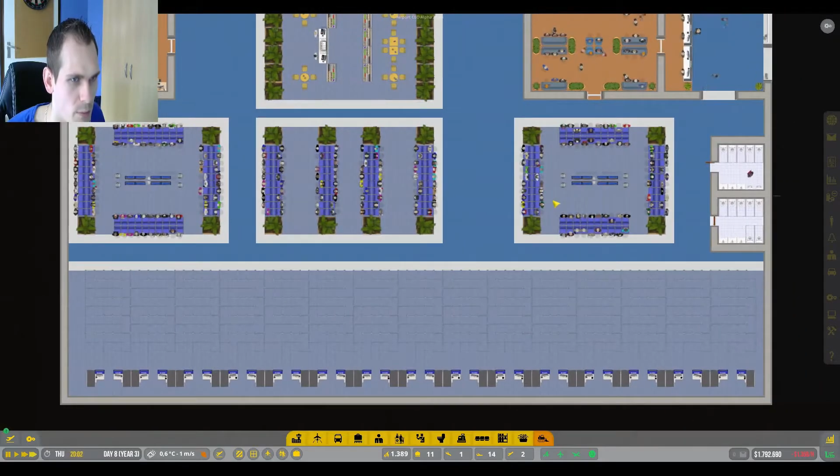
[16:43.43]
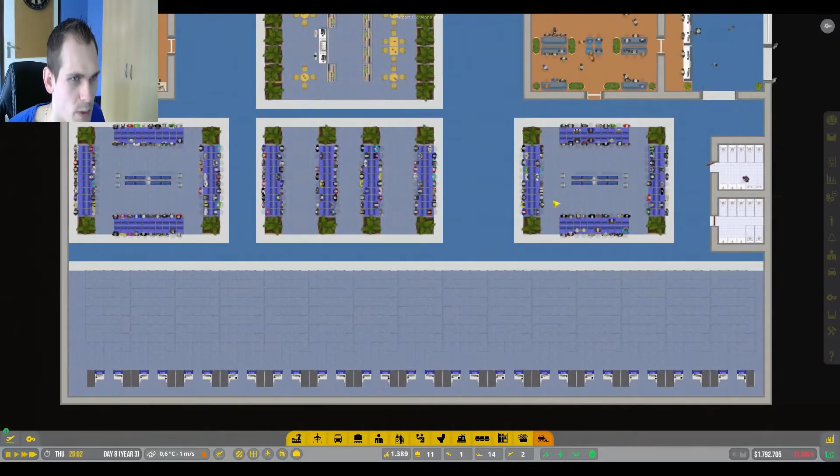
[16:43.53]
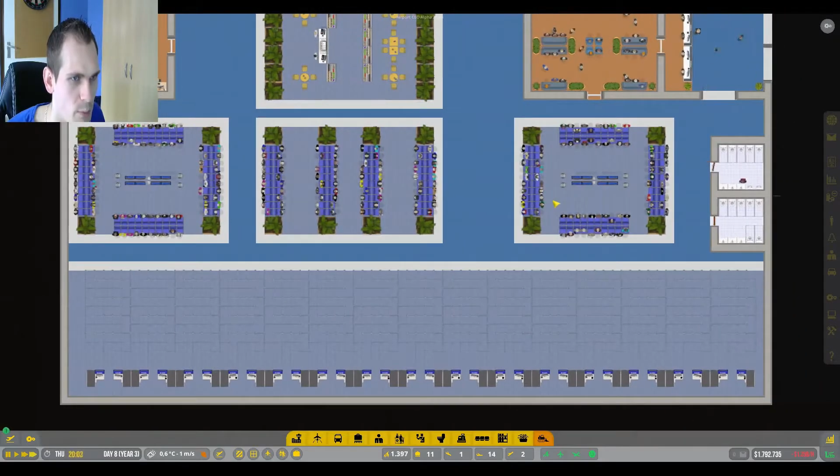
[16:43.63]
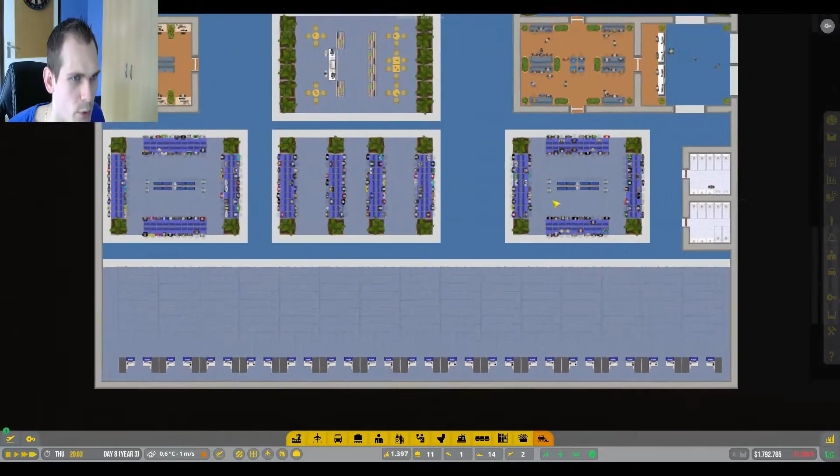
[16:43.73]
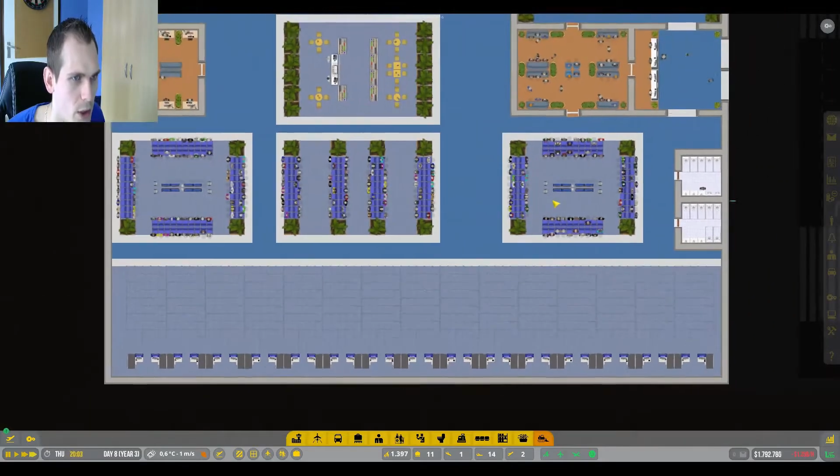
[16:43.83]

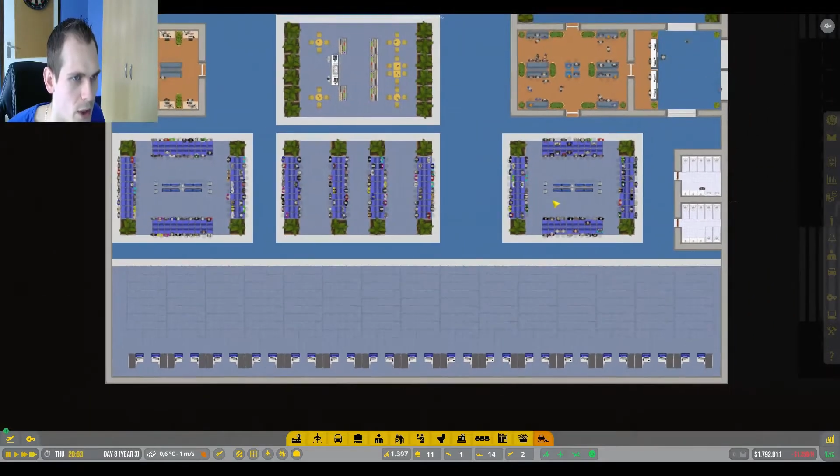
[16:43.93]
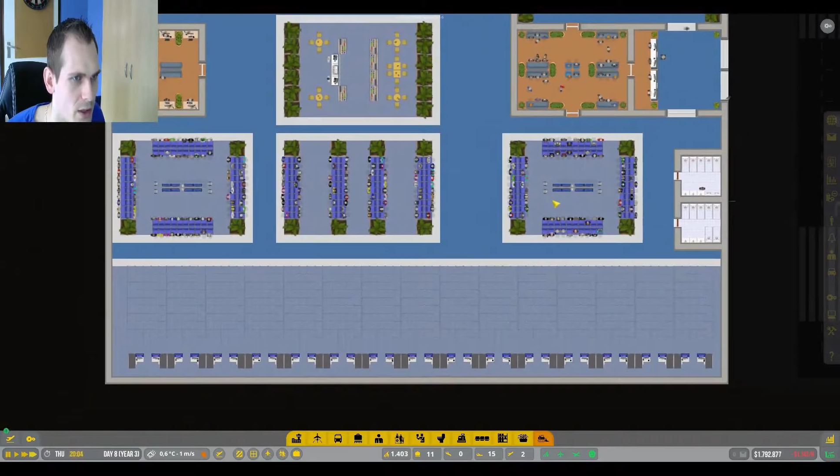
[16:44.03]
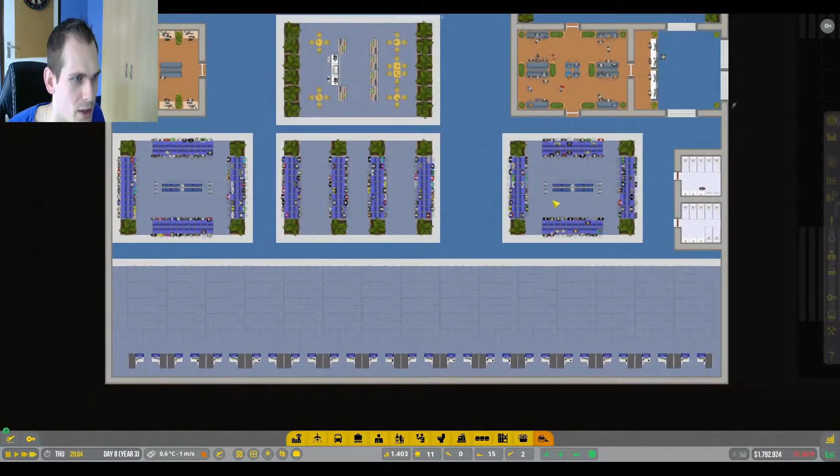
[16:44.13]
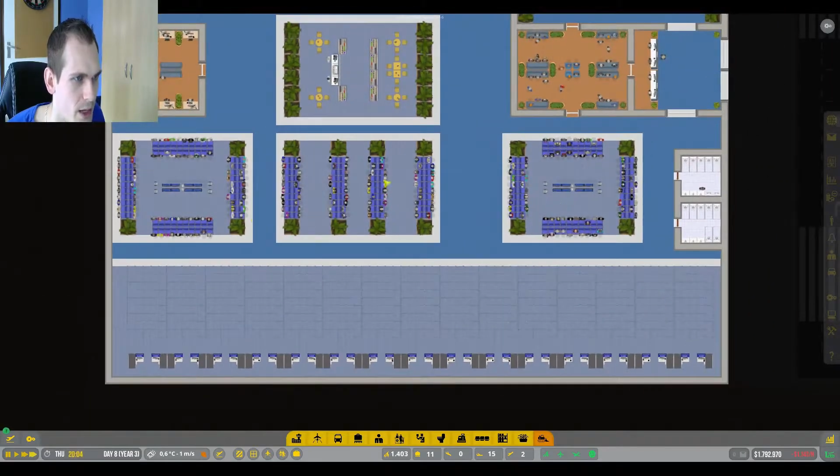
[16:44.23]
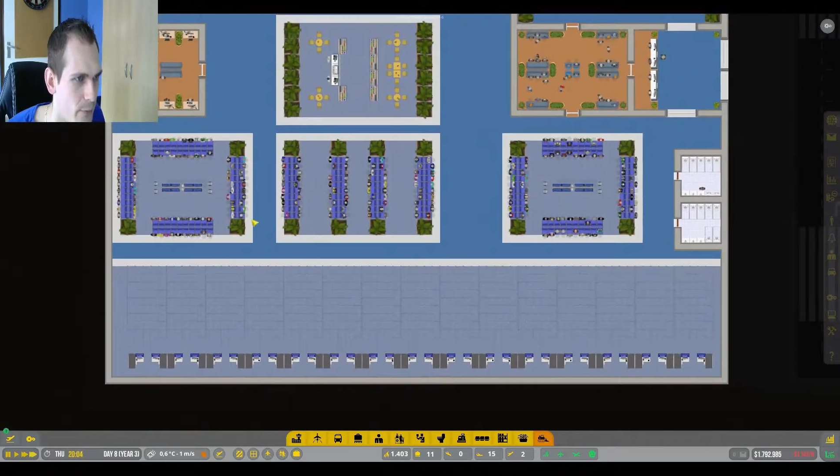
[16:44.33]
People are
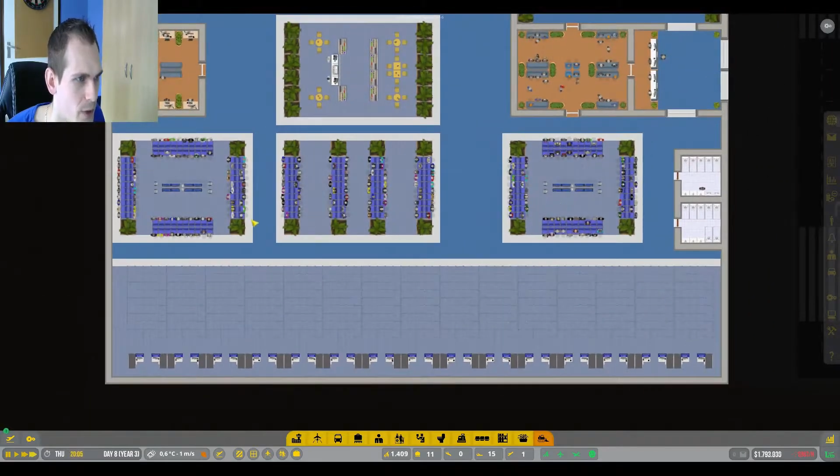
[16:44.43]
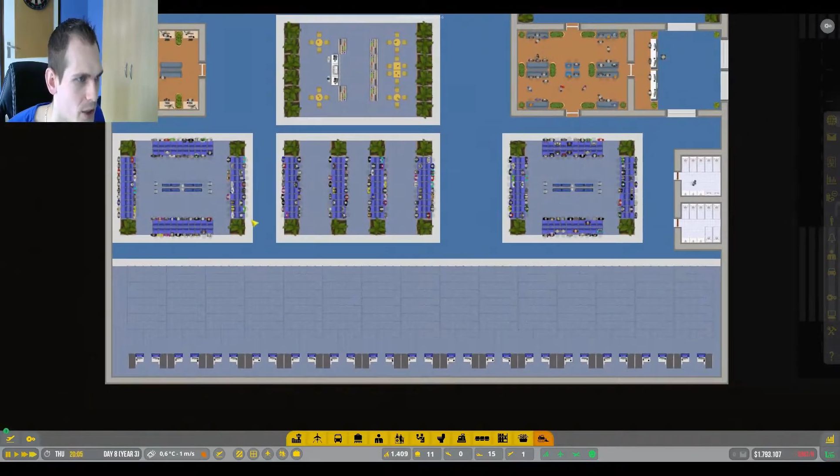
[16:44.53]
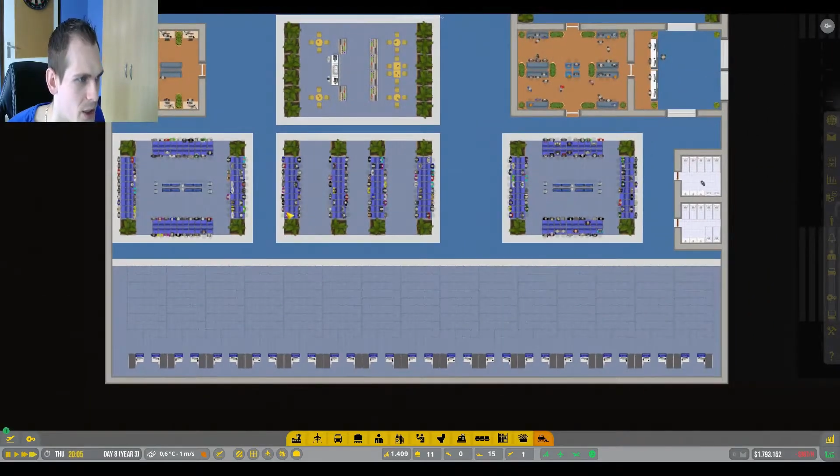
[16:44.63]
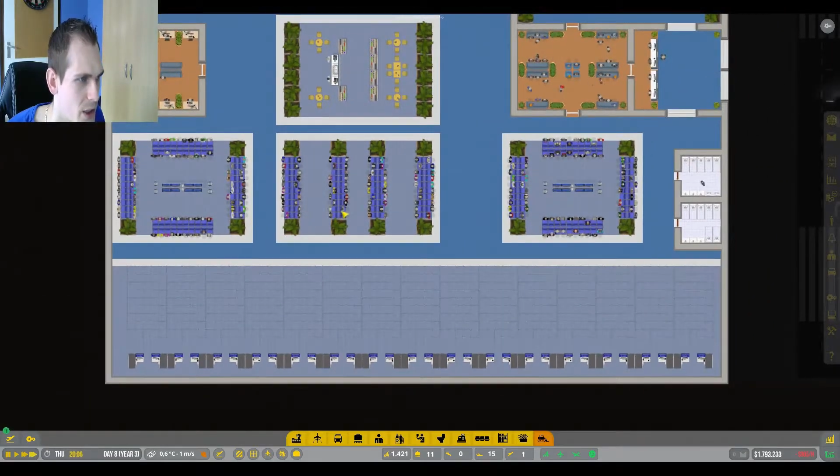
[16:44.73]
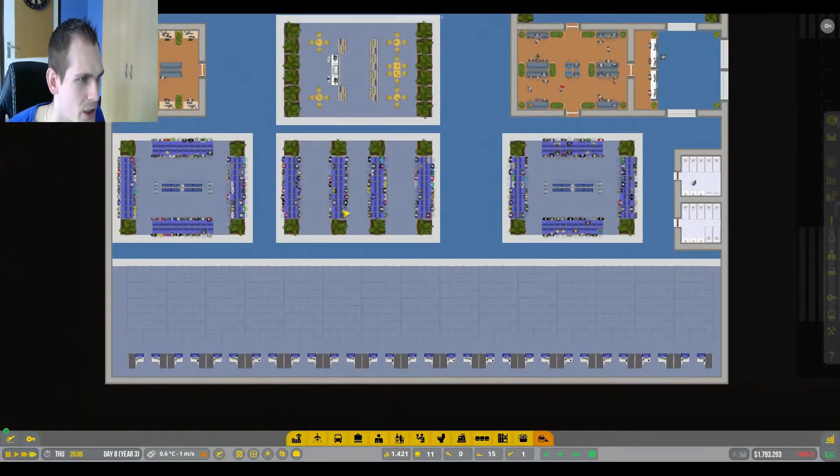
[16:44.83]

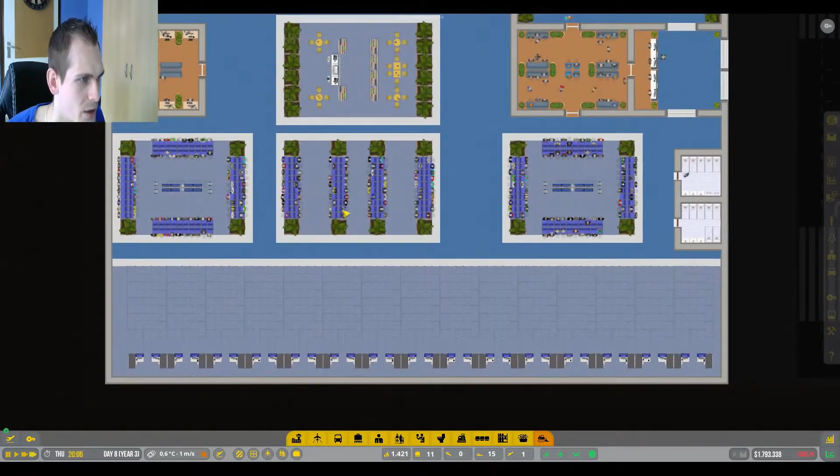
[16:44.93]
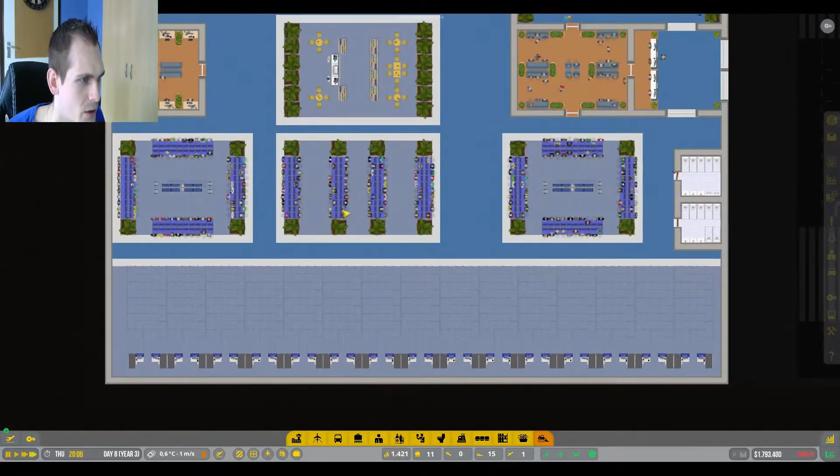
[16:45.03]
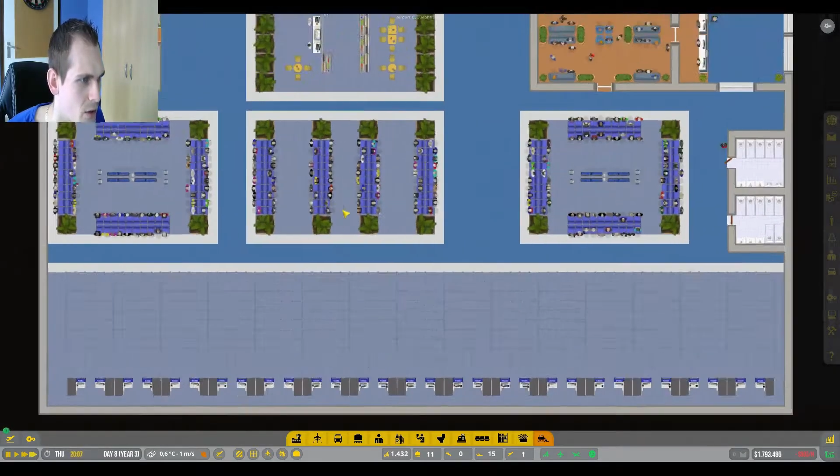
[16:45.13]
definitely